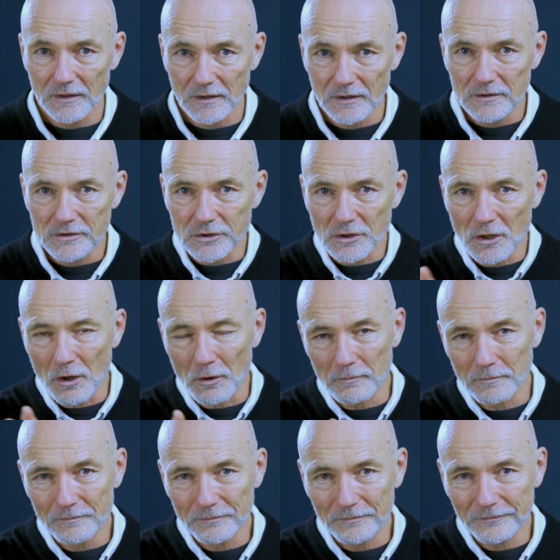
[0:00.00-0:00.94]

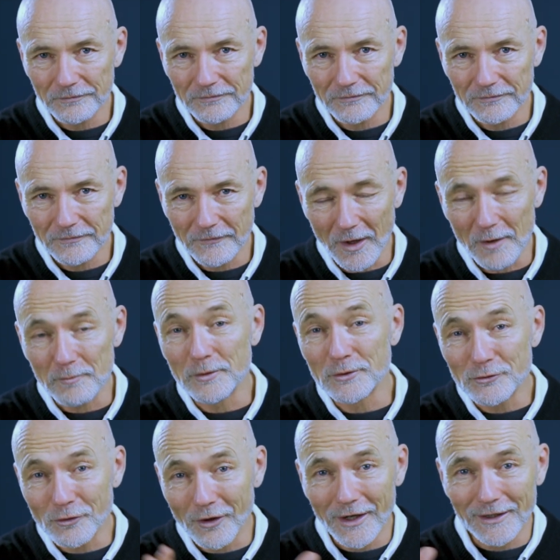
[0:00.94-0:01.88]
So, I've been
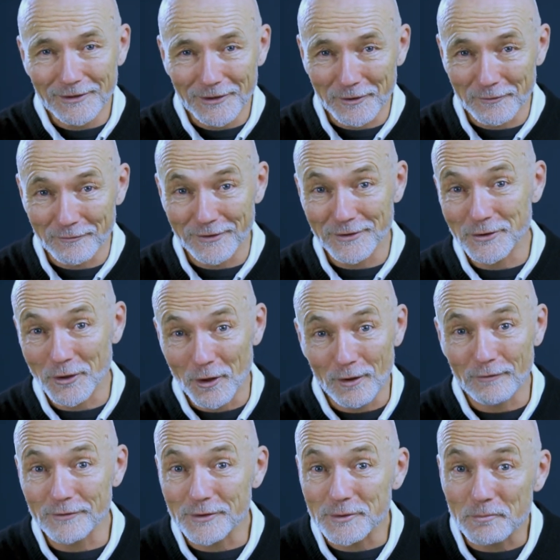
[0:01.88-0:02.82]
trying to convince all
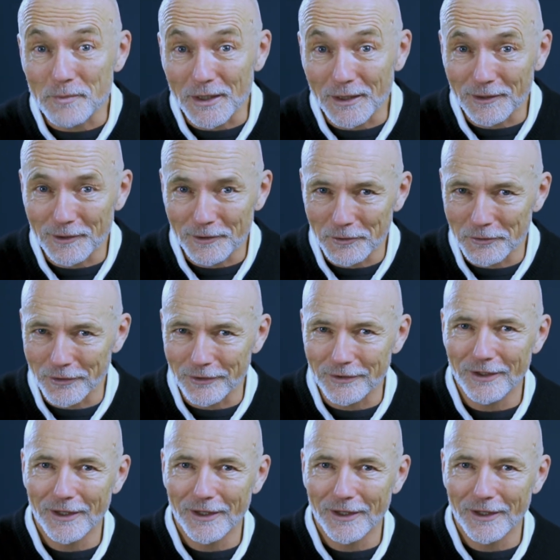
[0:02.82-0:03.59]
of us, me included,